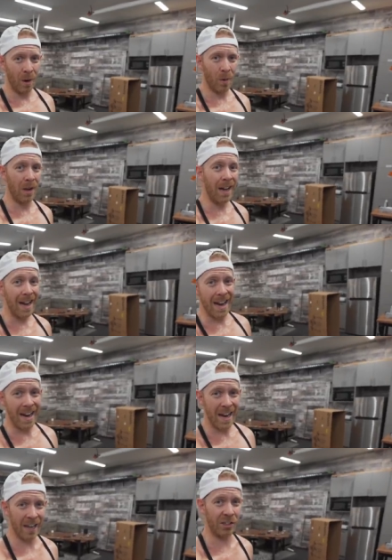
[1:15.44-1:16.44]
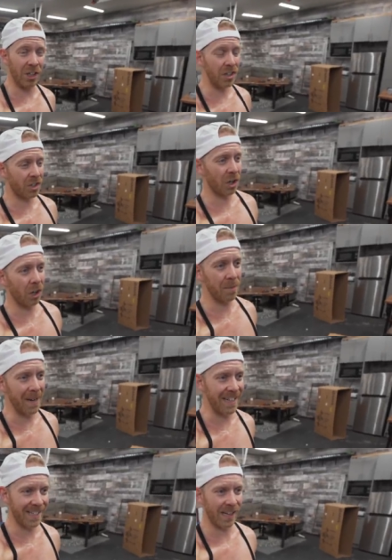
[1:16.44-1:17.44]
Well, I just turned
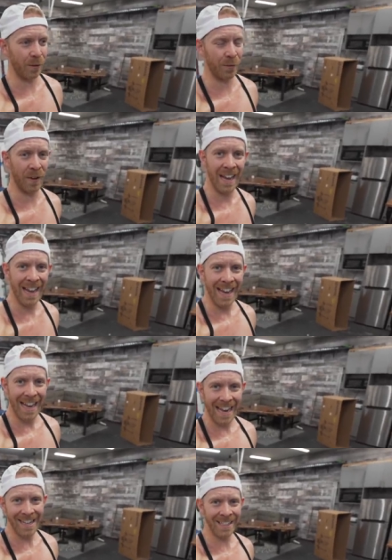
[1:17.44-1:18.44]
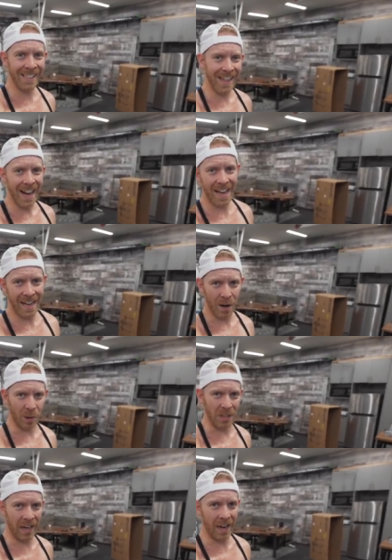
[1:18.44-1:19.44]
myself inside
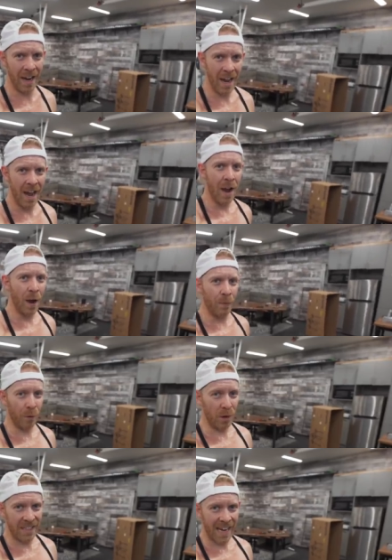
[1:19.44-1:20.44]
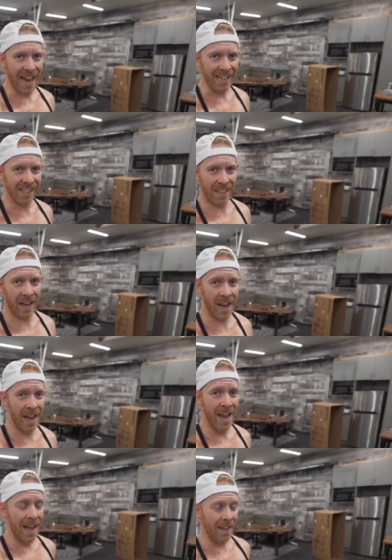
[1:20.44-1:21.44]
out for a test
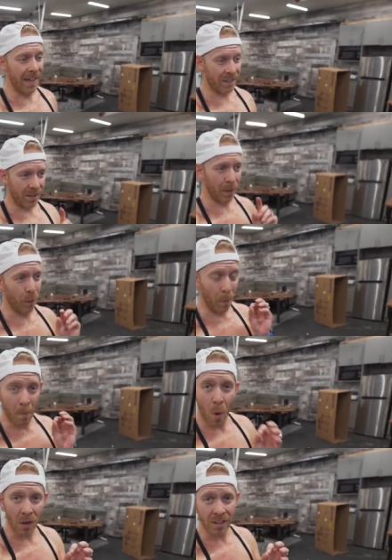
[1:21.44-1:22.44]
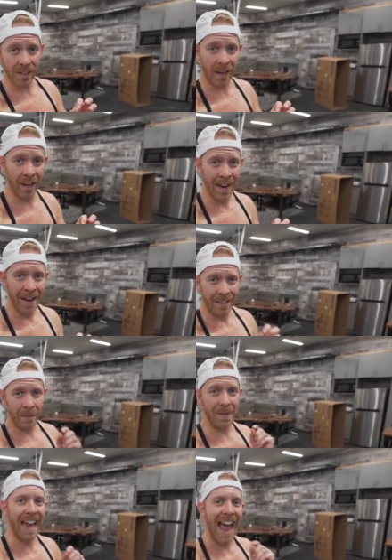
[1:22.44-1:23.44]
that reports
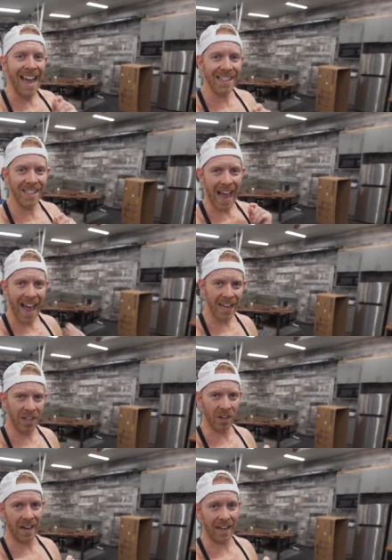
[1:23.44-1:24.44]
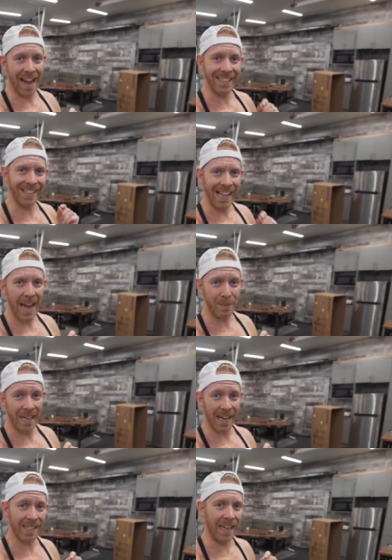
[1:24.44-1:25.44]
to be as accurate as lab
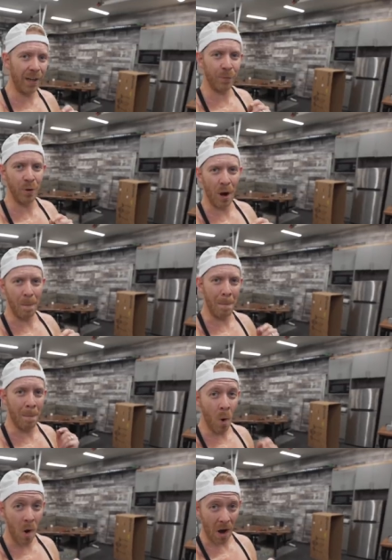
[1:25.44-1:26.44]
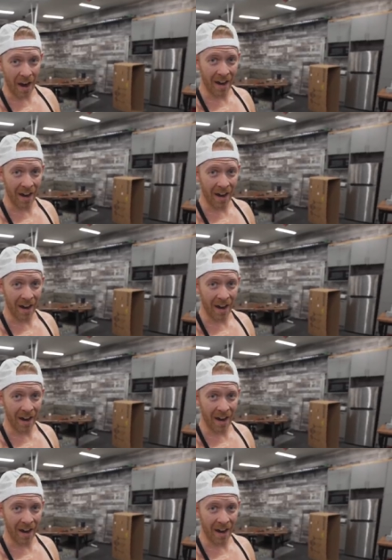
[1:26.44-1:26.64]
testing, if not more.